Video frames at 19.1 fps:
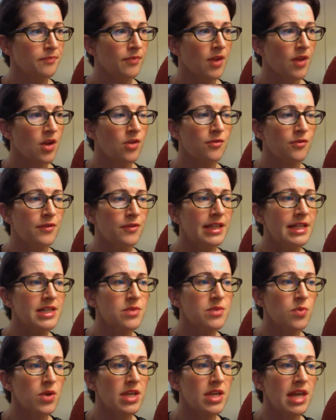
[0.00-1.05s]
her feelings
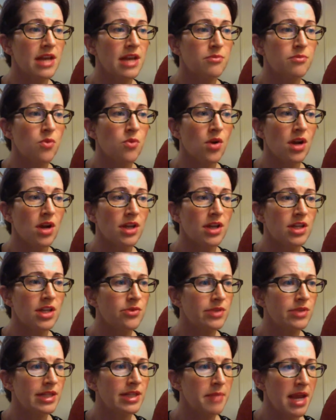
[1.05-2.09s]
were yet more
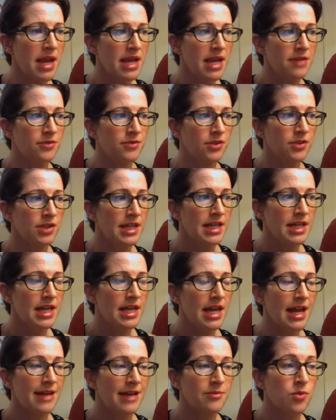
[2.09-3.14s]
acutely painful
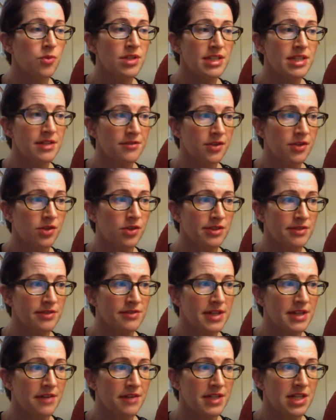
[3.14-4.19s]
and more difficult of
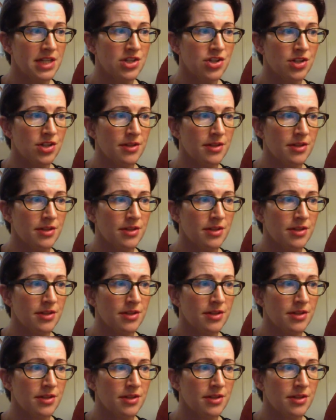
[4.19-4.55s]
definition.